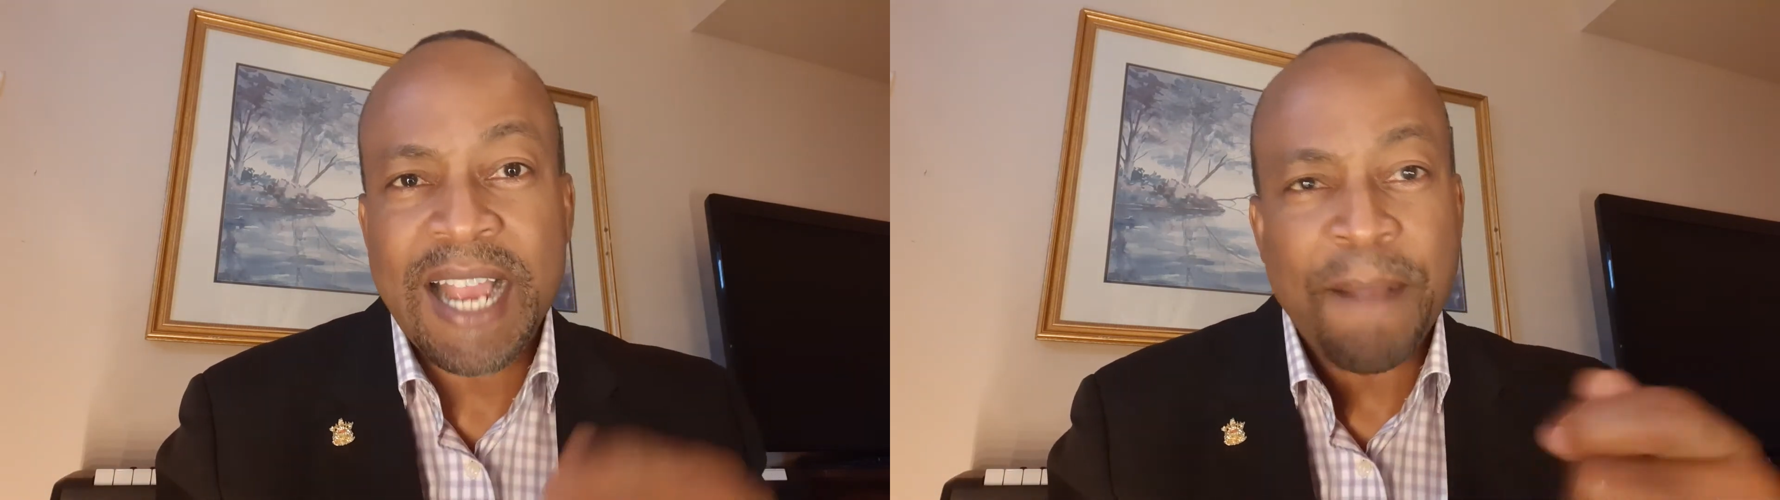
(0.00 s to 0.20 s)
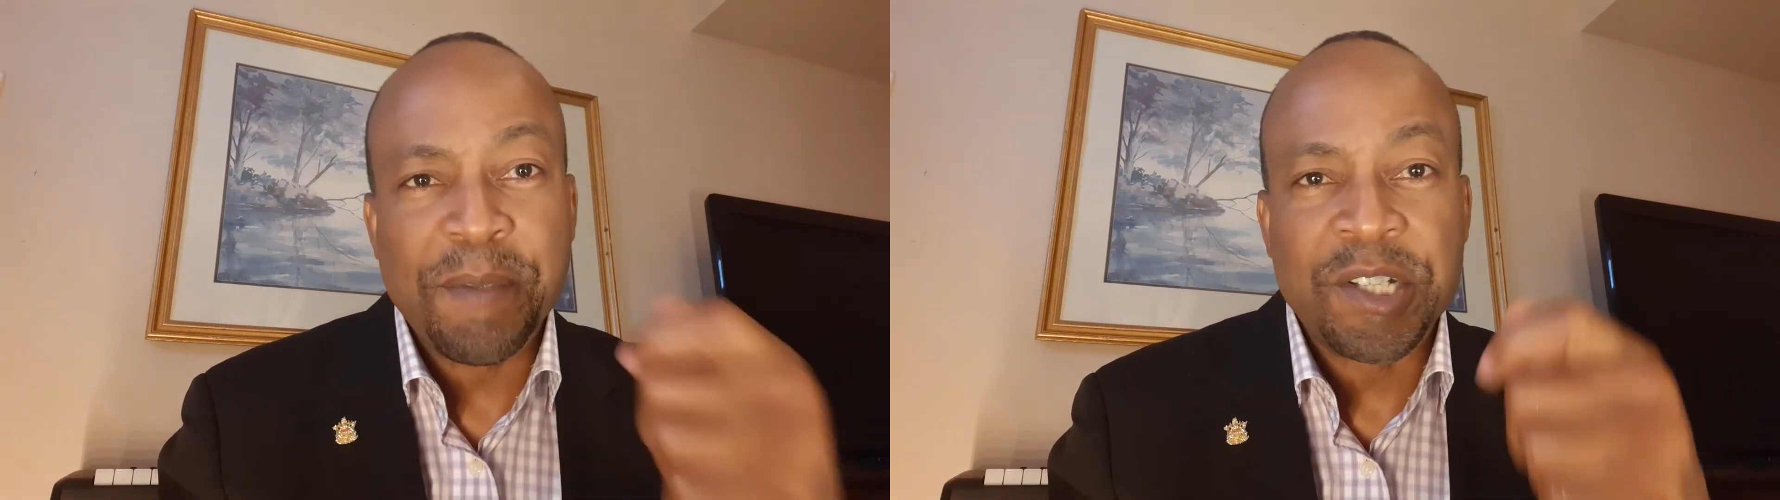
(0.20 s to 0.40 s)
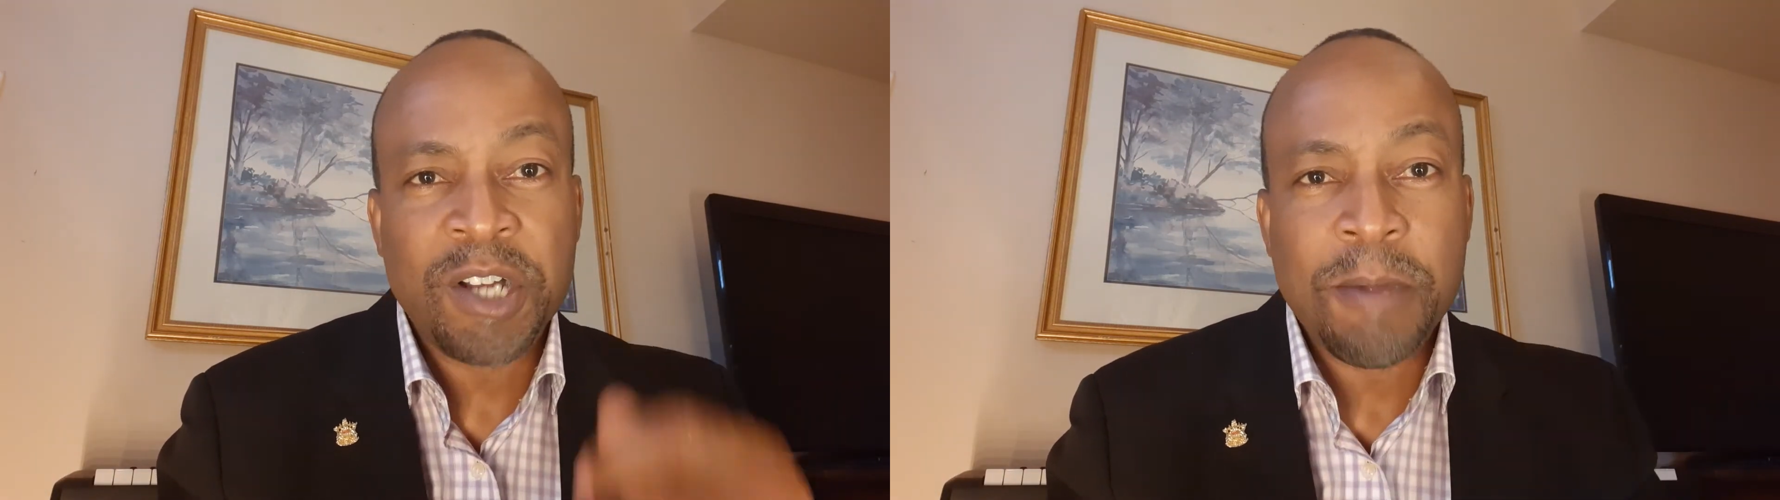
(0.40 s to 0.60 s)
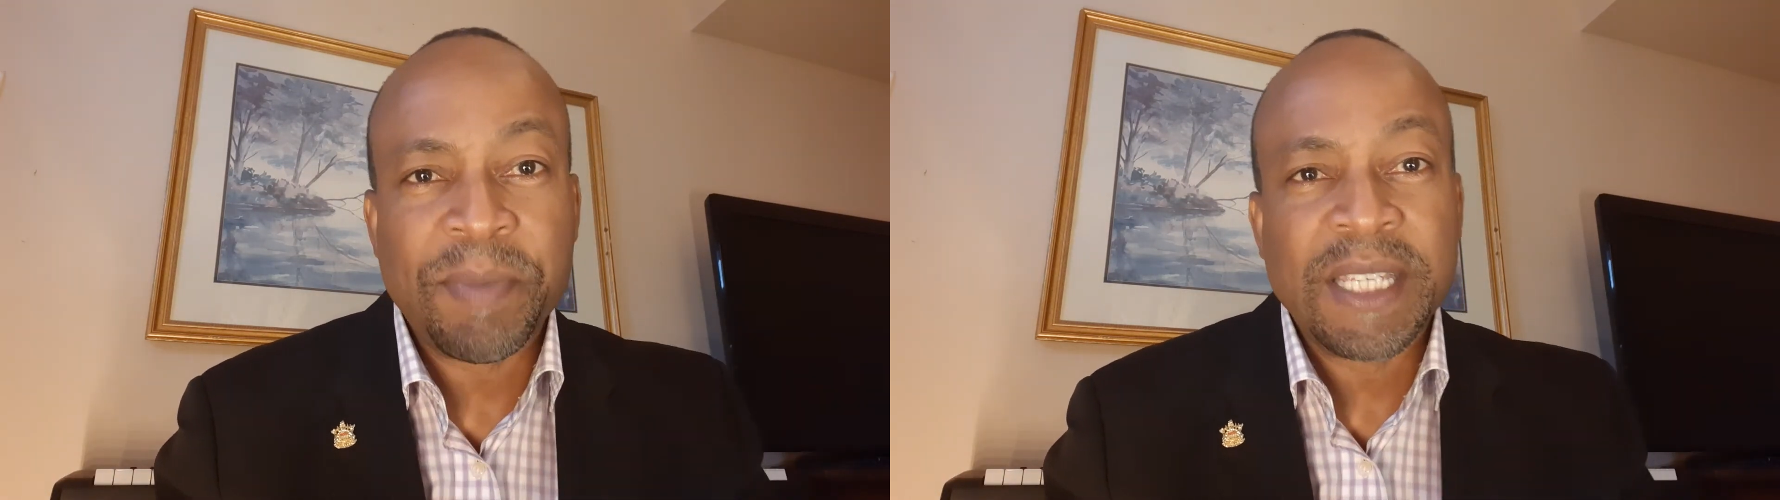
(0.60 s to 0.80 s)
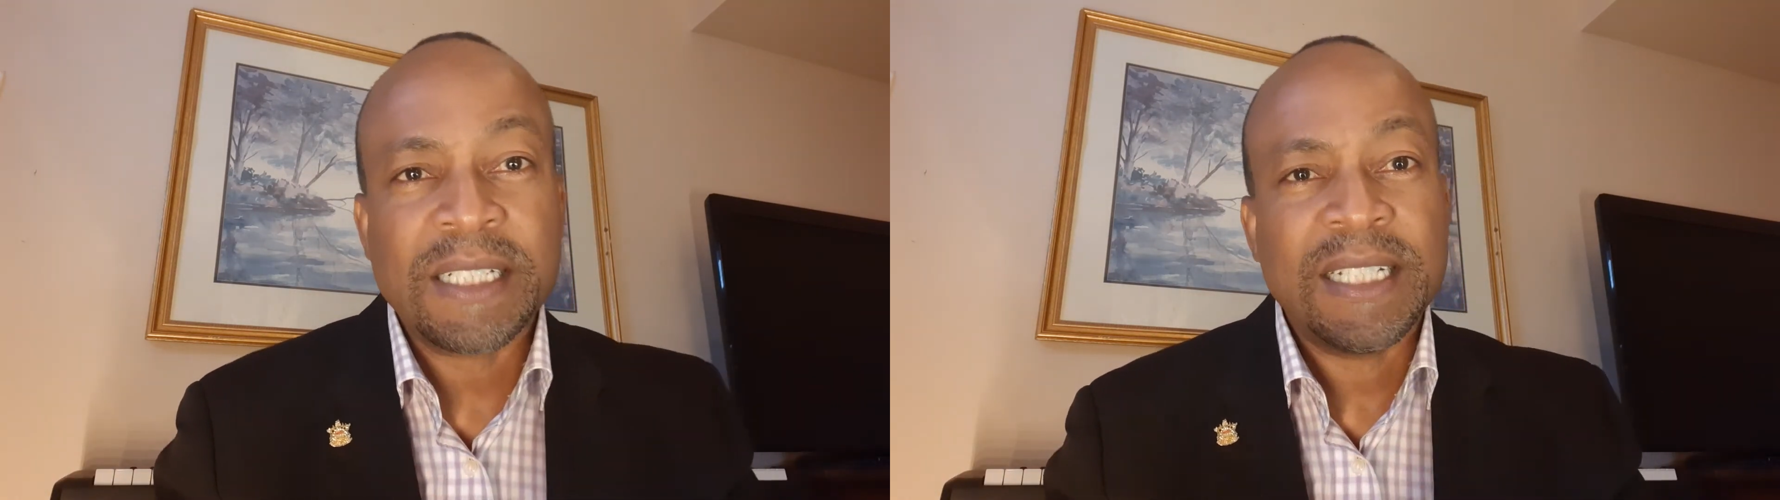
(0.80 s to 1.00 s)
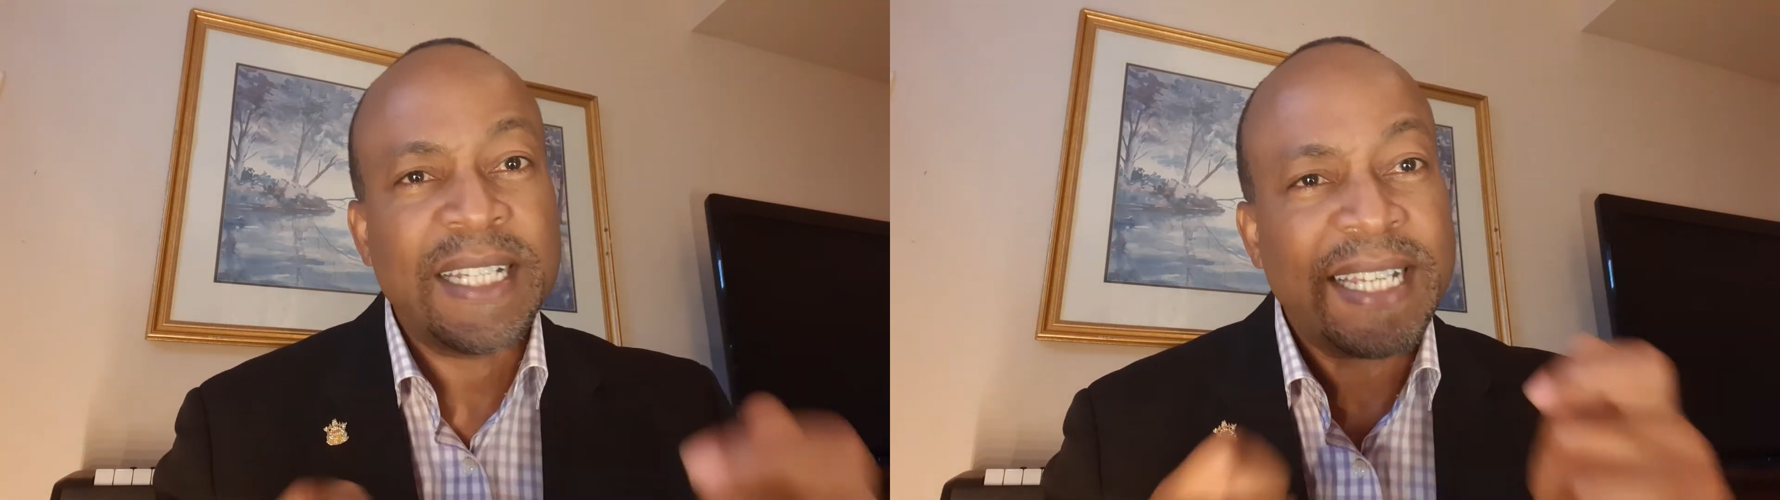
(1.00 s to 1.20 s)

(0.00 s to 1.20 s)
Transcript: Happy shopping.